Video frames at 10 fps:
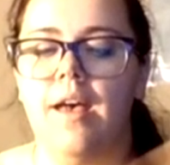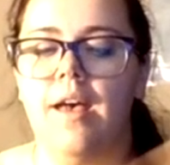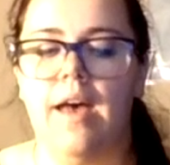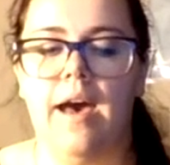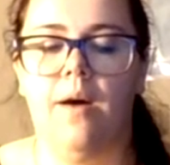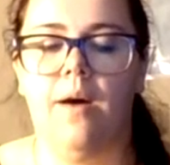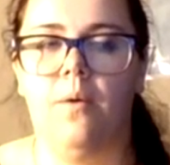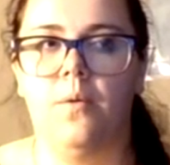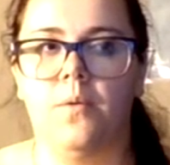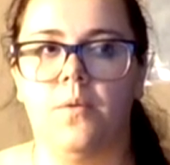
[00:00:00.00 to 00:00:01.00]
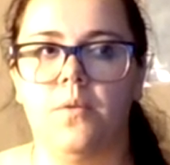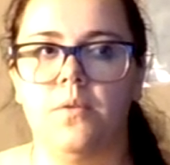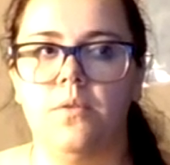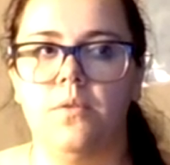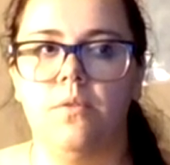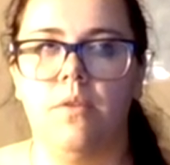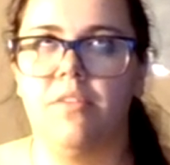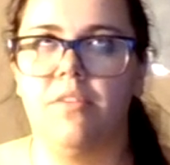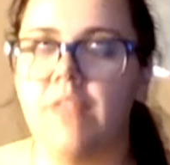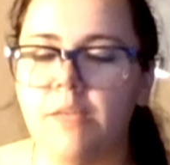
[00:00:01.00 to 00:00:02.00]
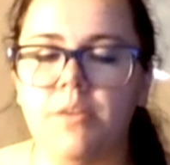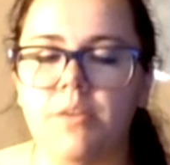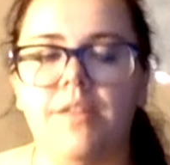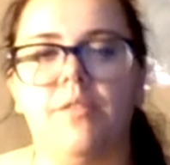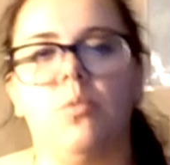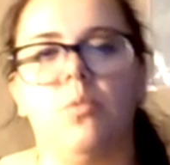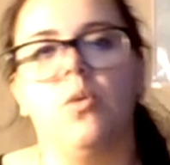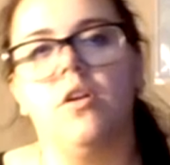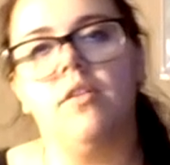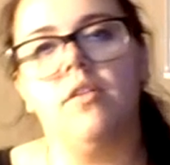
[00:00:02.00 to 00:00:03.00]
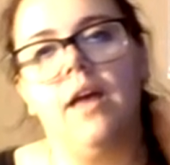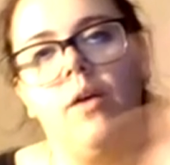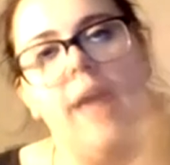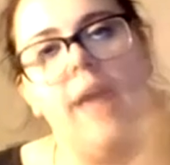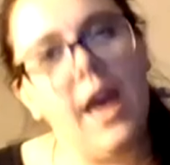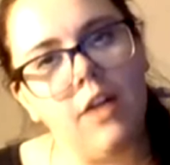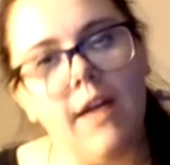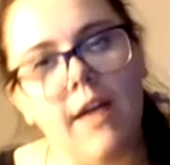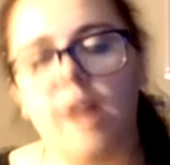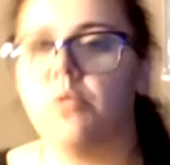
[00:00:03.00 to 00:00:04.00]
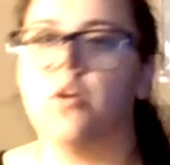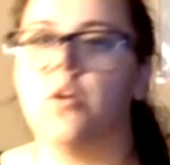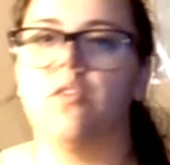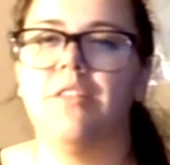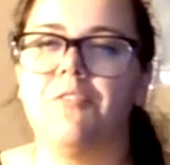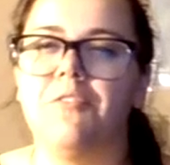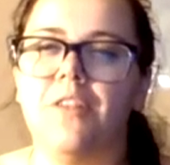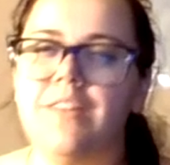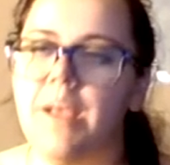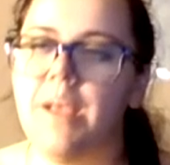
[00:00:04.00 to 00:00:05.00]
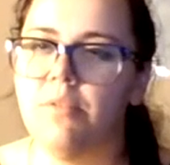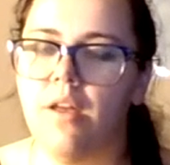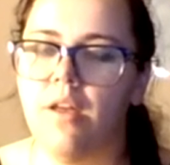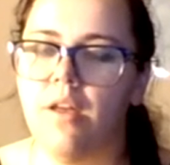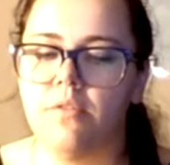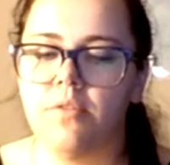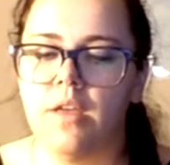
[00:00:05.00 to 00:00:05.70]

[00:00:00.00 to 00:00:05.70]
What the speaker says: how astigmatism works, how cataracts works, different types of